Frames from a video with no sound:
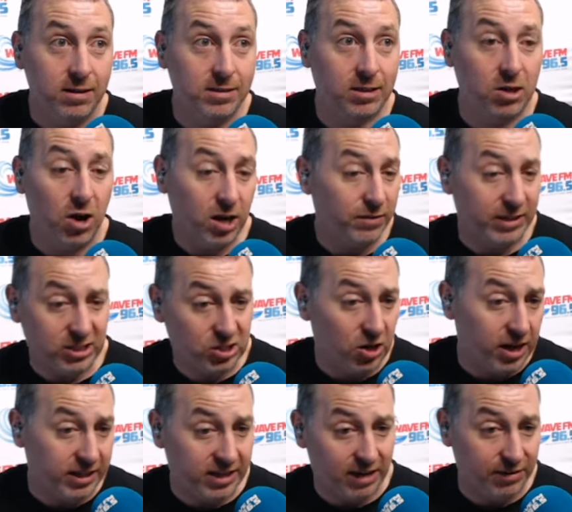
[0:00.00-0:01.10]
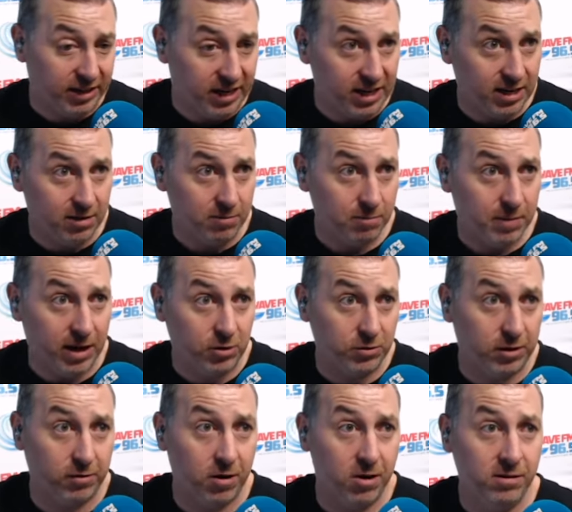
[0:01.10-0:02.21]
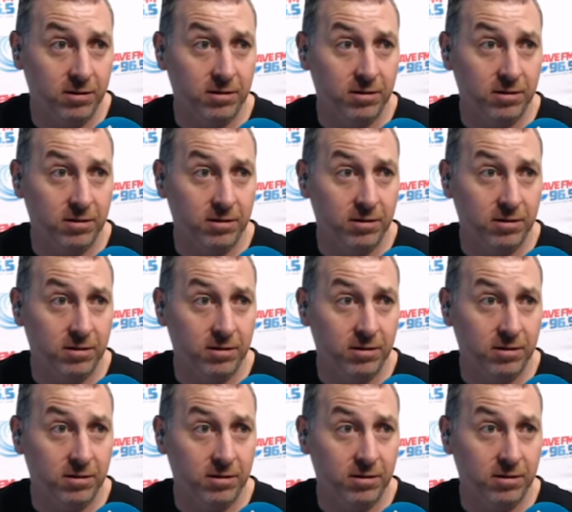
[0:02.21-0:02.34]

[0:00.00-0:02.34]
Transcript: it kind of exciting to have a king back on the throne?